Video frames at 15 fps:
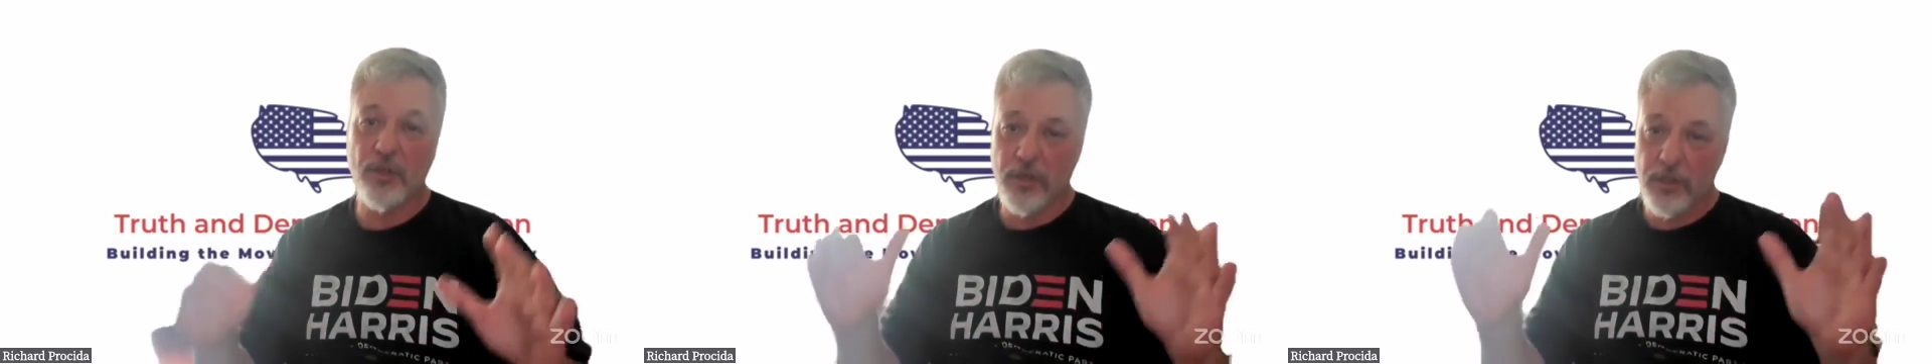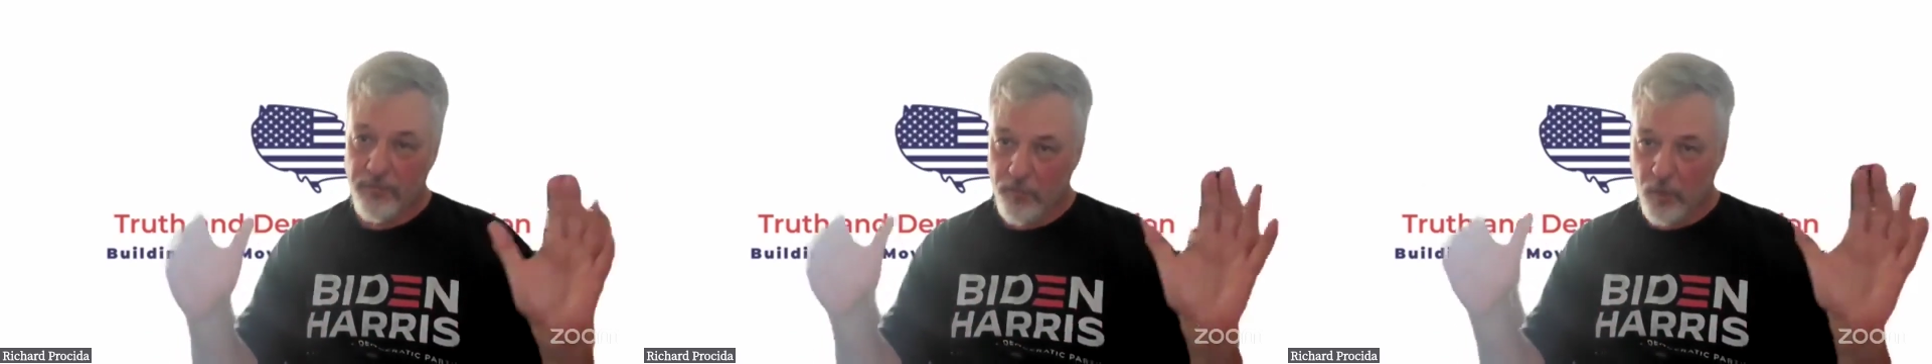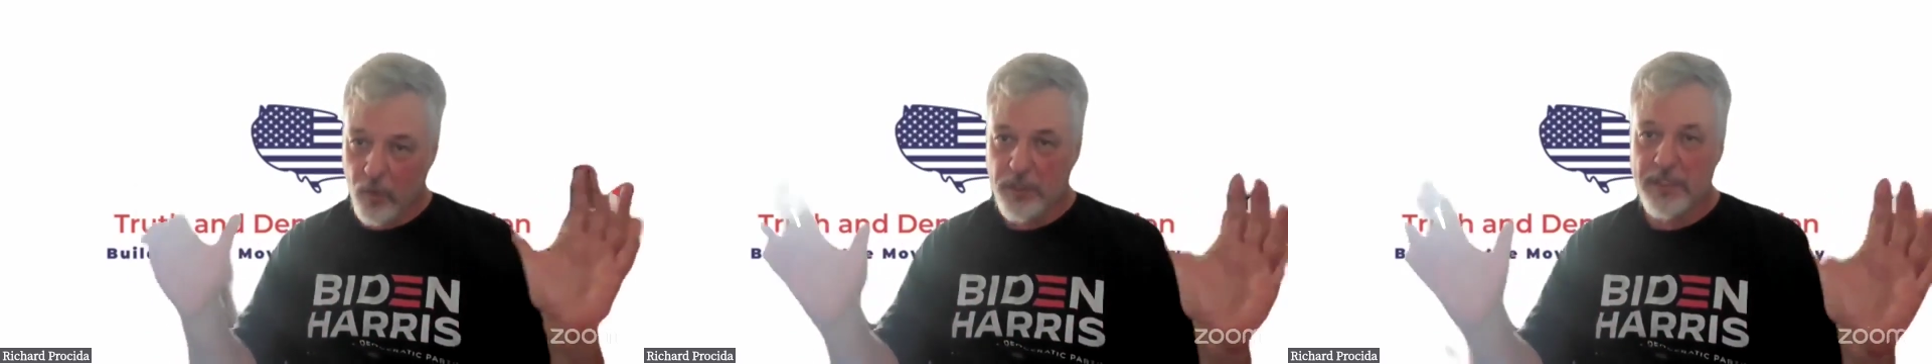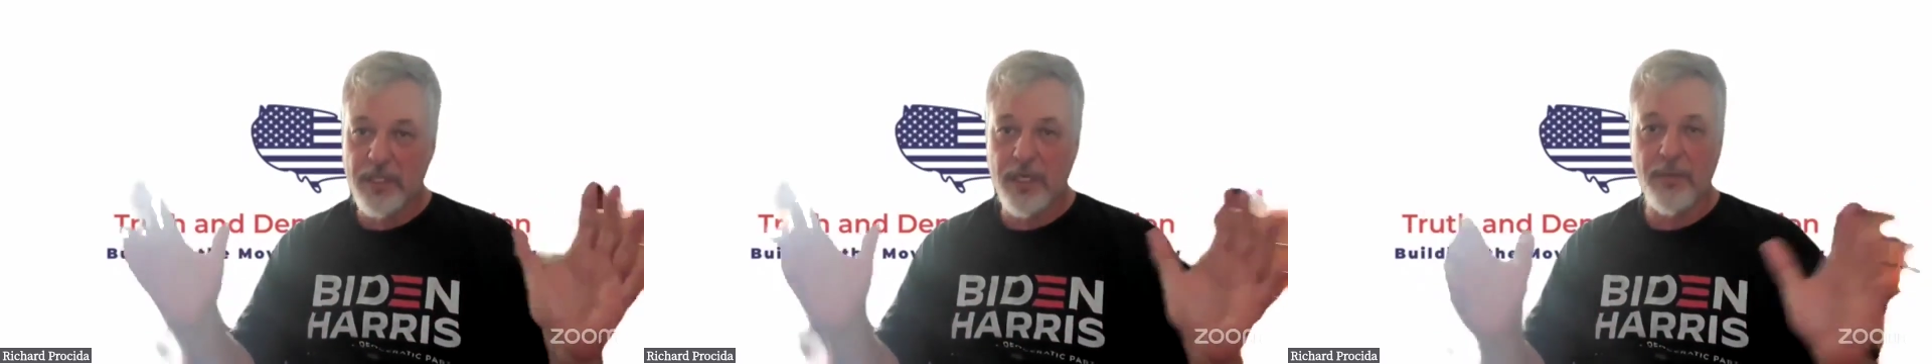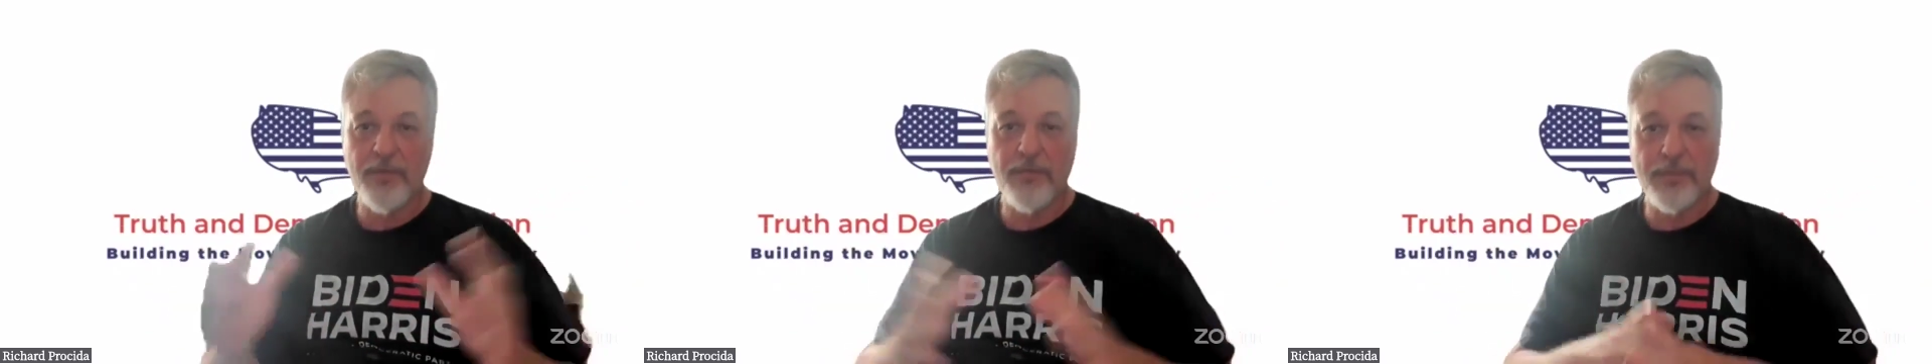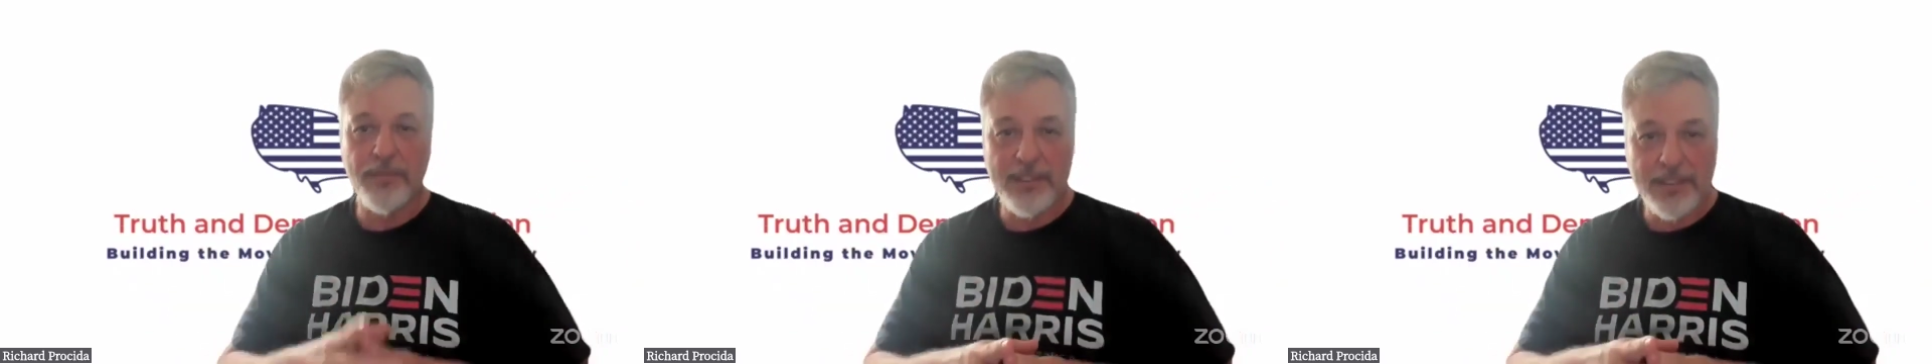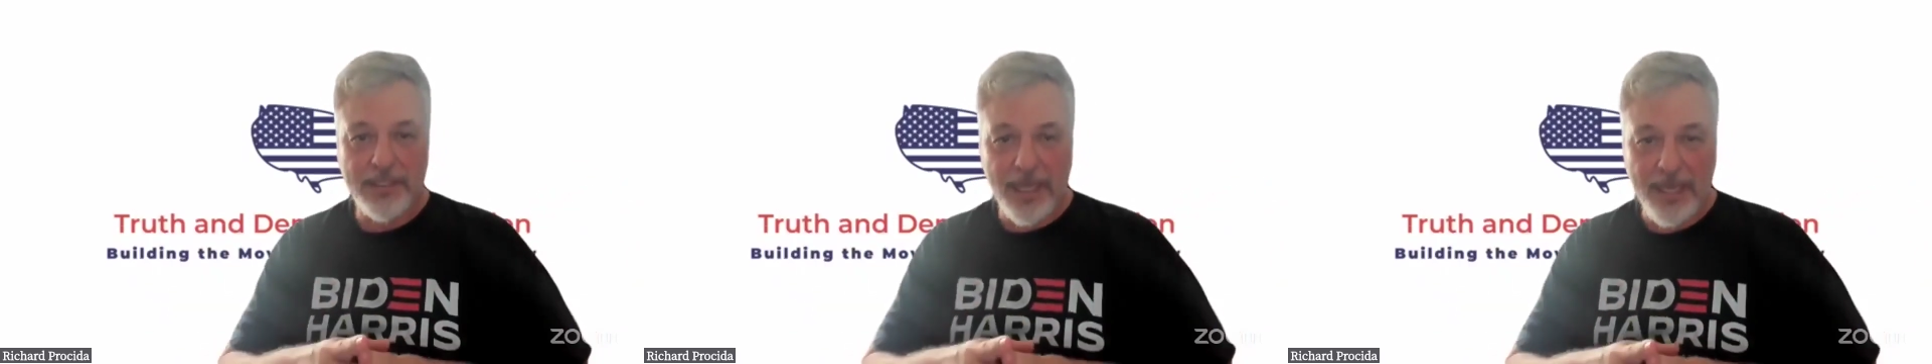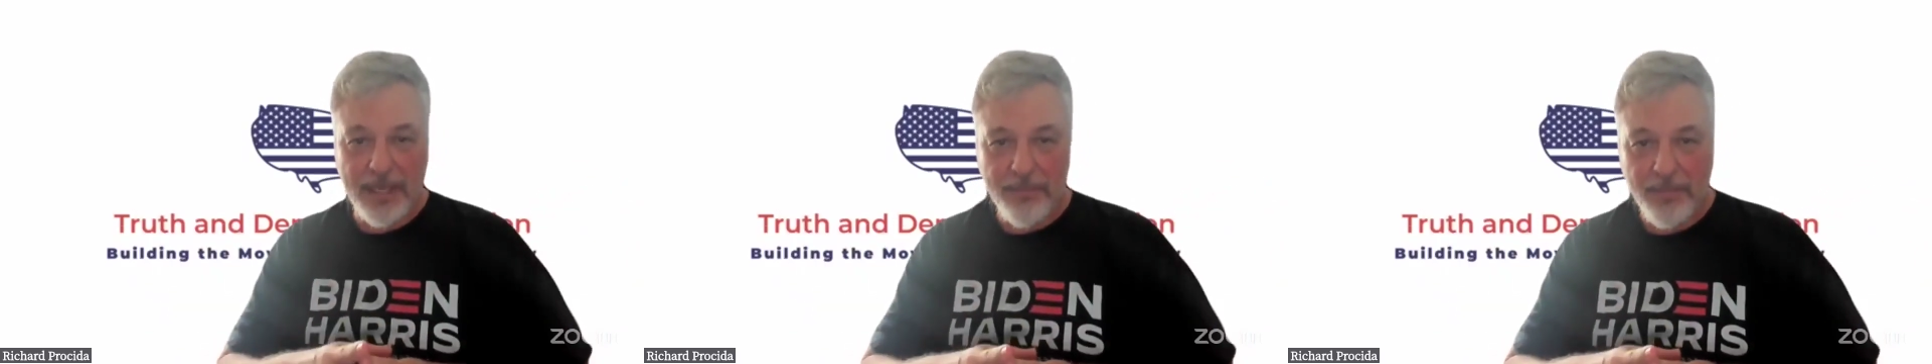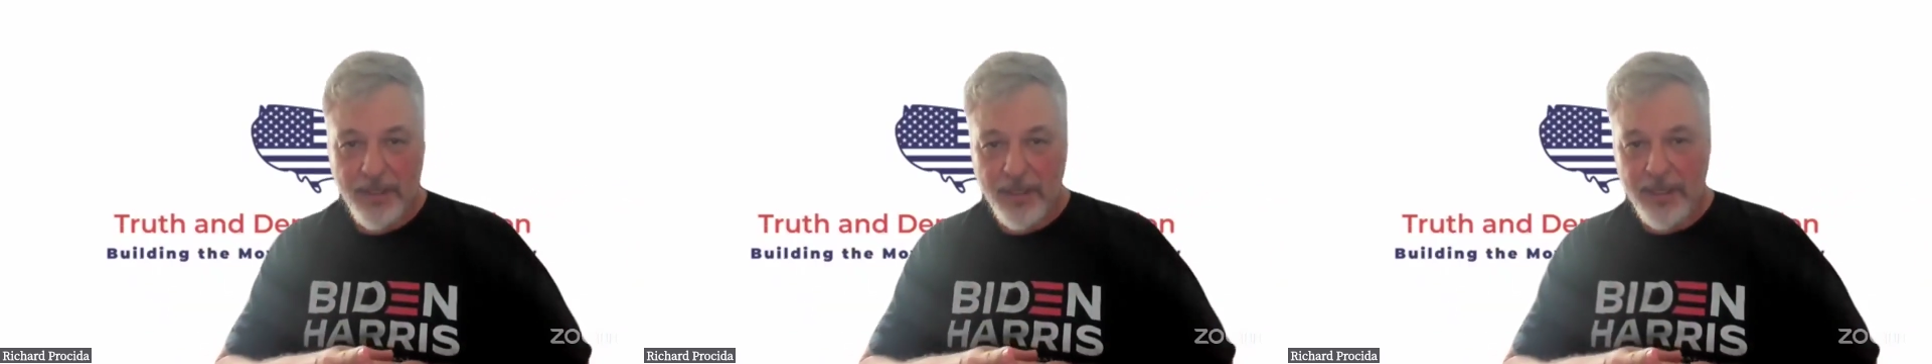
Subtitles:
of course, coming from the same